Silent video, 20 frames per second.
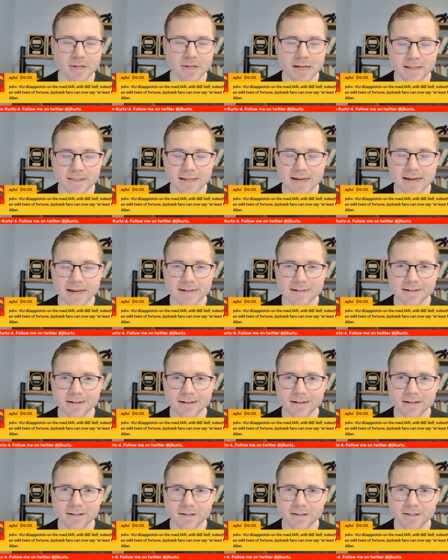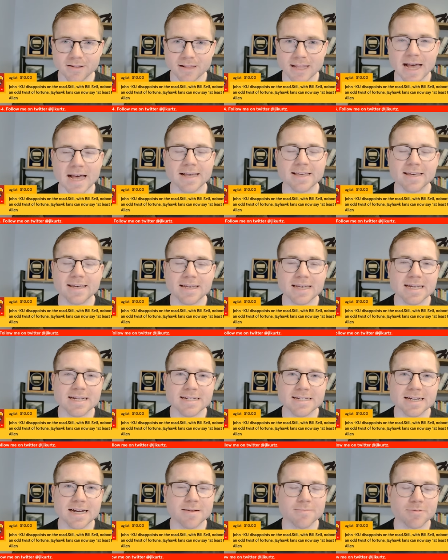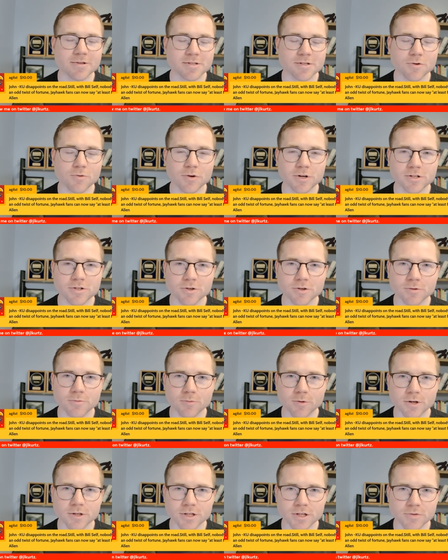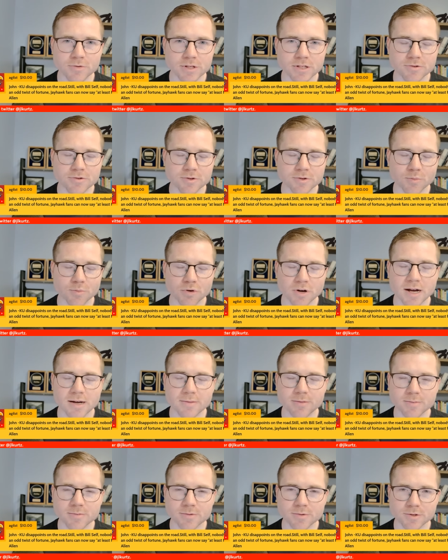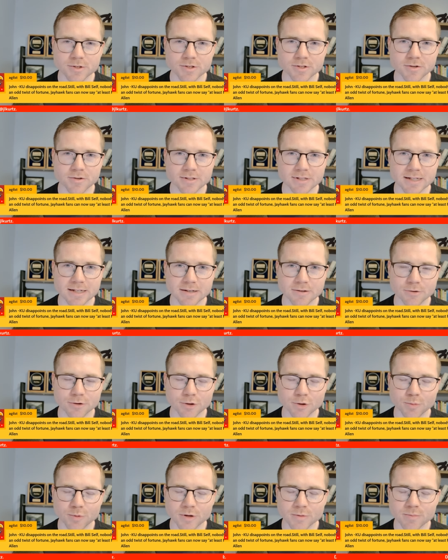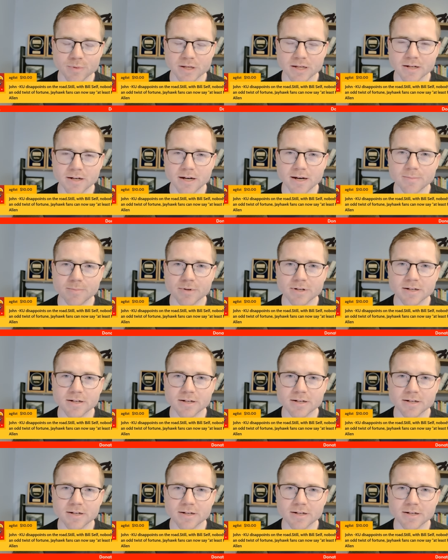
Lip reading: and that lacking in depth is going to run you into some problems when you start to get a little bit beat up.